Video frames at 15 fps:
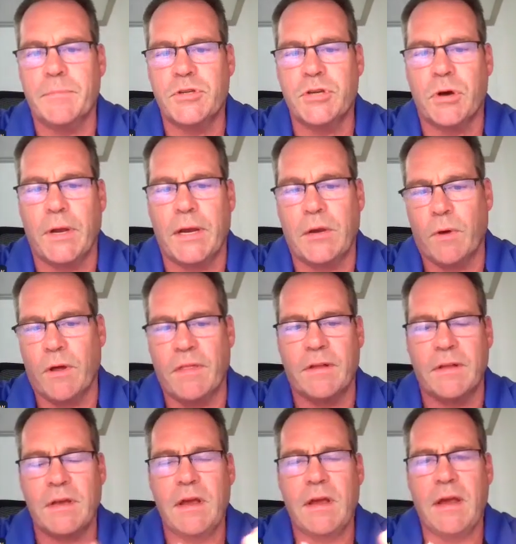So anyway,
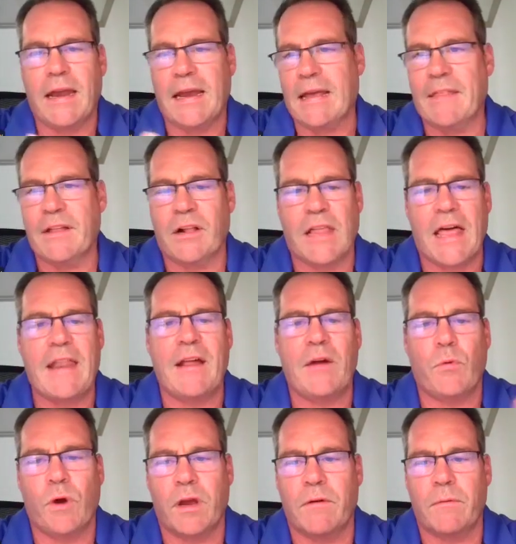and again, a lot of
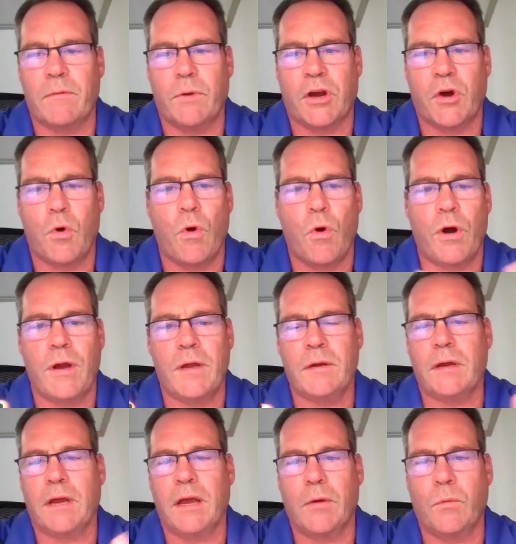that we're going to record
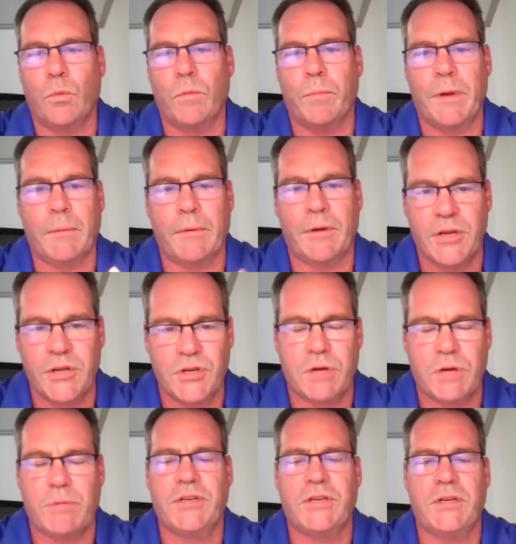and we'll be able to
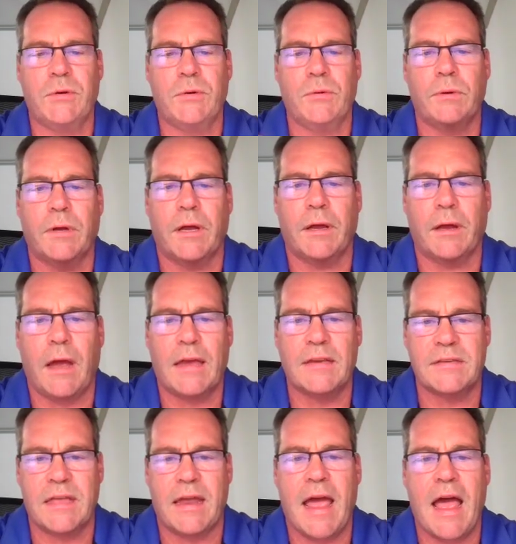distribute to you
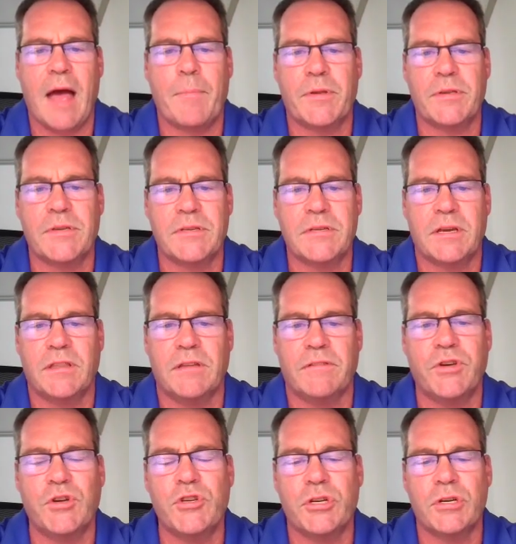as that happens in the
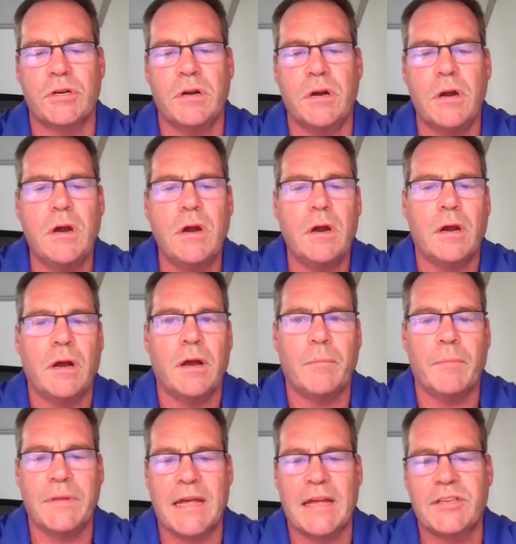future.
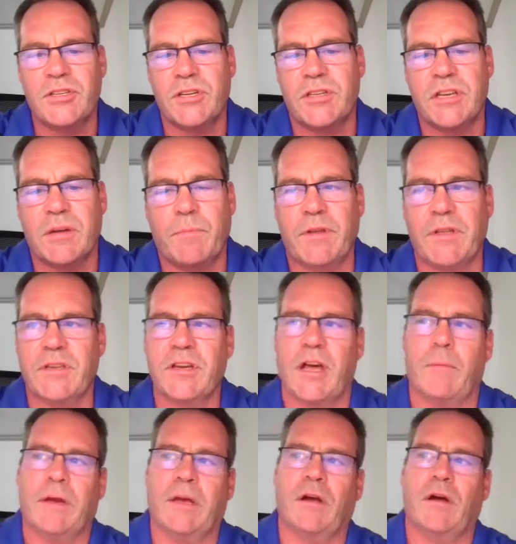But that's just something that's
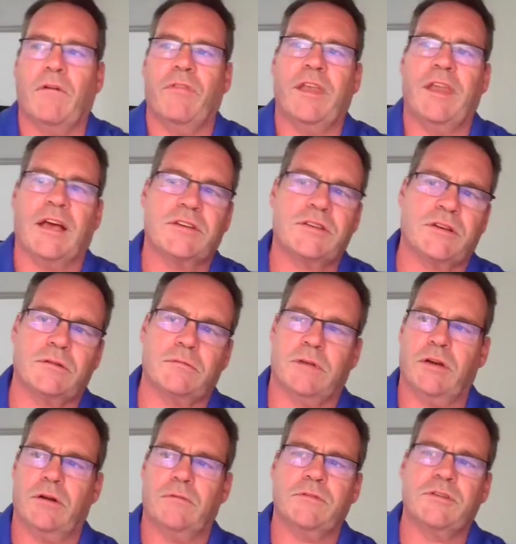coming over the next
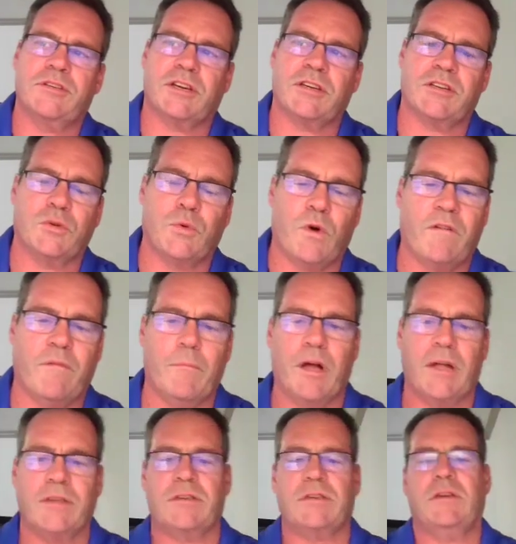6 to 12
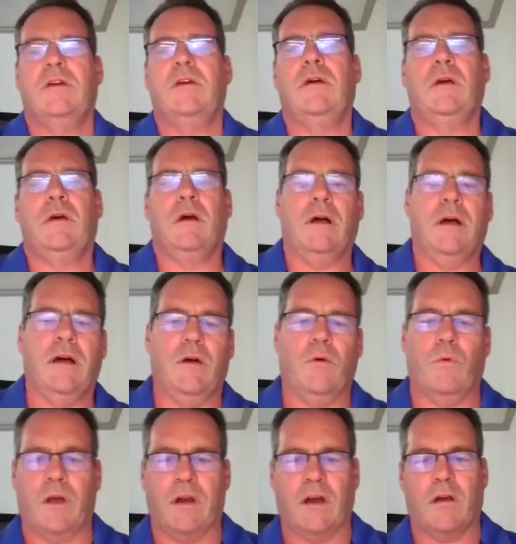months. We're
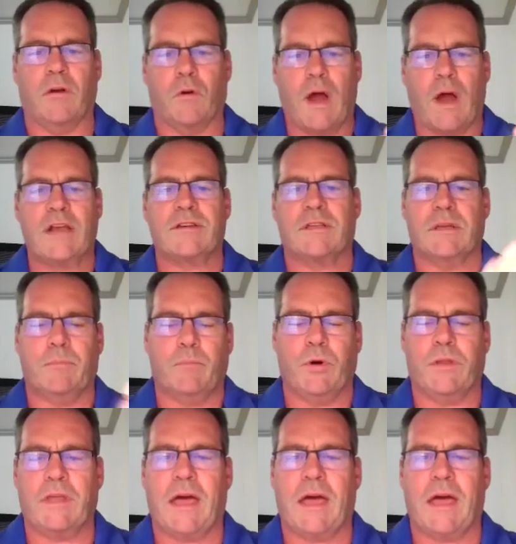going to gradually